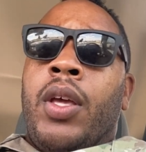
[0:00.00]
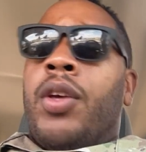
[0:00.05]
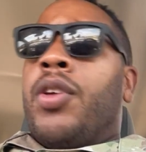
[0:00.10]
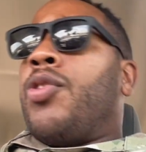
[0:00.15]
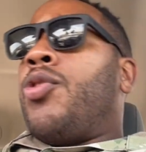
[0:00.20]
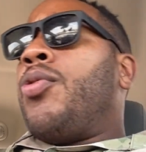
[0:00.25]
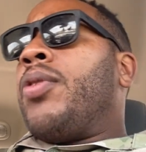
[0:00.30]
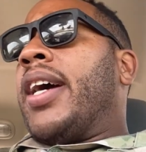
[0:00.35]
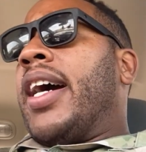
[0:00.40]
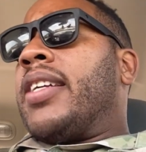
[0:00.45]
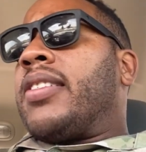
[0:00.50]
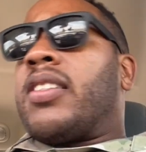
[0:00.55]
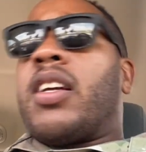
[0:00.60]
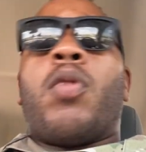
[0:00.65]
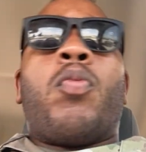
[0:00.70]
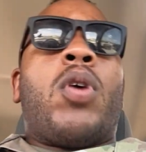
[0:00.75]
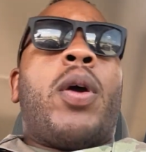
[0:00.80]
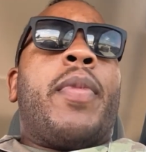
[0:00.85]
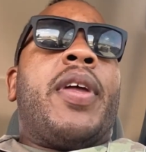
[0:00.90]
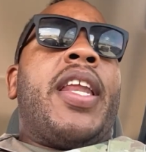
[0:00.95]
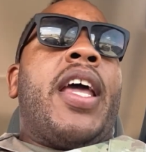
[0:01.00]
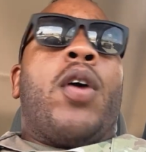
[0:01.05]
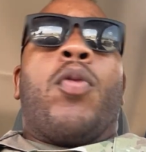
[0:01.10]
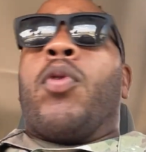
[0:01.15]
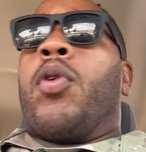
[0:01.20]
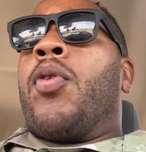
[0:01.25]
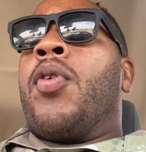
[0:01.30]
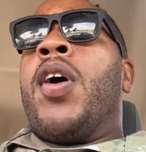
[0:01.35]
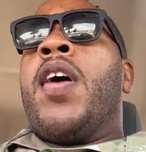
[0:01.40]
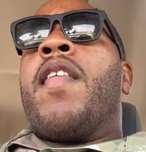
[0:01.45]
You got some women that
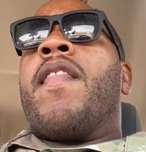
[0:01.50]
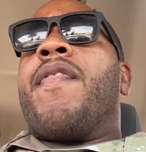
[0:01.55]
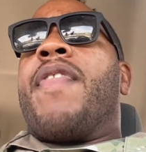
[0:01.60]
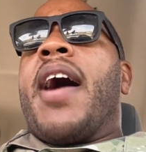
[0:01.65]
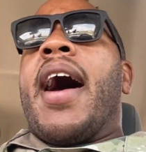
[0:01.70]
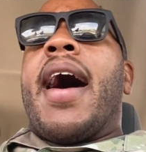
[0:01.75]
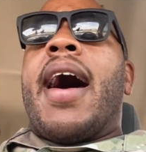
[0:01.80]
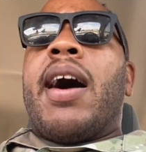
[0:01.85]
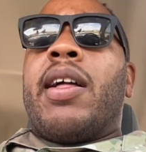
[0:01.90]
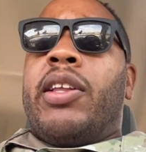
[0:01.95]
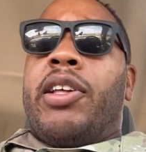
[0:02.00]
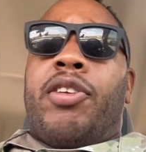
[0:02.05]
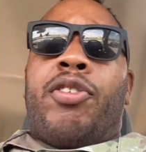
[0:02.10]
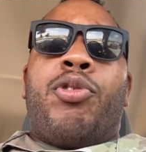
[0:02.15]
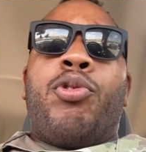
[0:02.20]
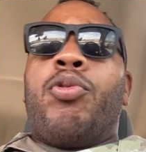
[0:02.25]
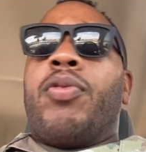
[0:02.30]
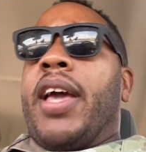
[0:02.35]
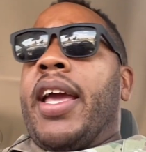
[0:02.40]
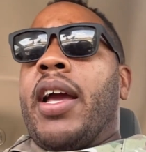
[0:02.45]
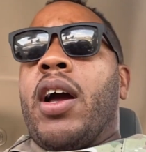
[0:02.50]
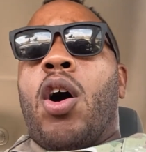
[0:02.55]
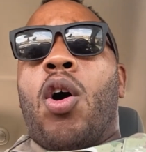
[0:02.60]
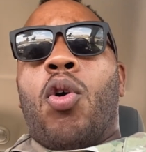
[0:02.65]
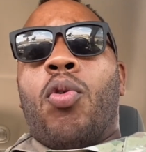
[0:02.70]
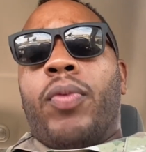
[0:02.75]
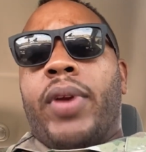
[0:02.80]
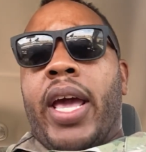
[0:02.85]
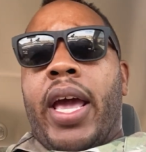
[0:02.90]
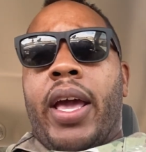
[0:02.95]
will file and do their
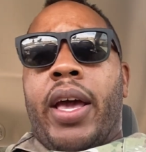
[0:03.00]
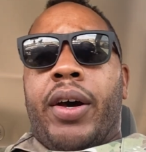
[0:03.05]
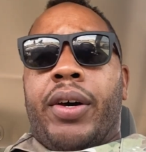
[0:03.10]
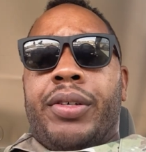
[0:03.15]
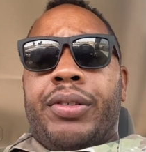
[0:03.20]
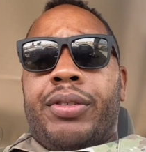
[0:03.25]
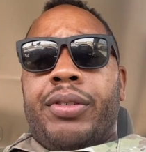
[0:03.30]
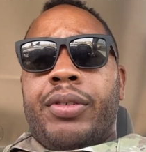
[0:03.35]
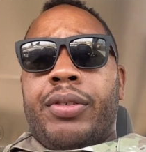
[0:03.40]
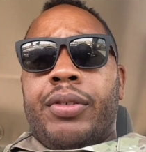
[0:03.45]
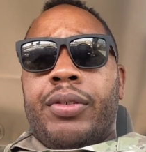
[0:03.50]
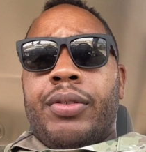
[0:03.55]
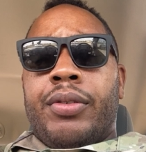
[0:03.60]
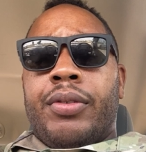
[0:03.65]
own nails.